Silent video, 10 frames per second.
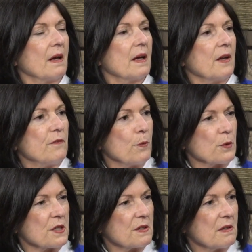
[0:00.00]
If it
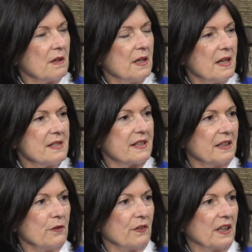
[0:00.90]
was an
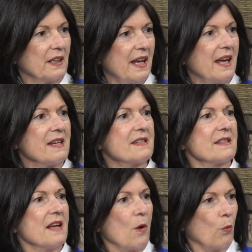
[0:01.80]
insignificant case,
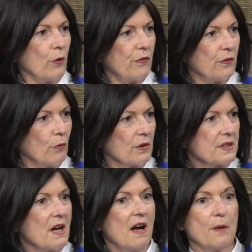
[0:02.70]
not worth your
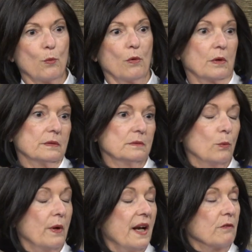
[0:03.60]
time or
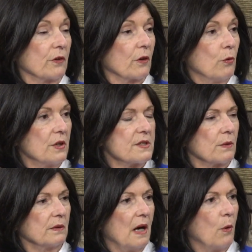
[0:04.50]
whatever, the court,
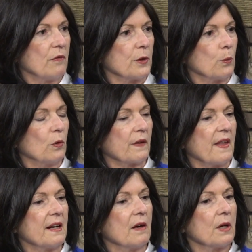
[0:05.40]
so however you work
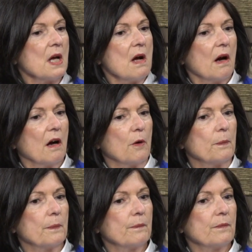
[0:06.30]
that out,
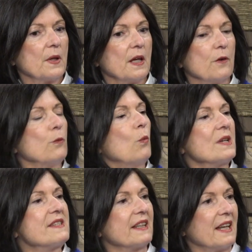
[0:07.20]

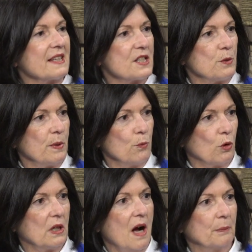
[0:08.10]
once it gets to be
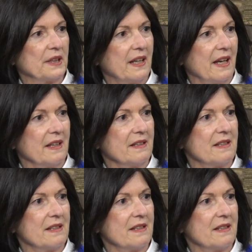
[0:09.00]
more complicated,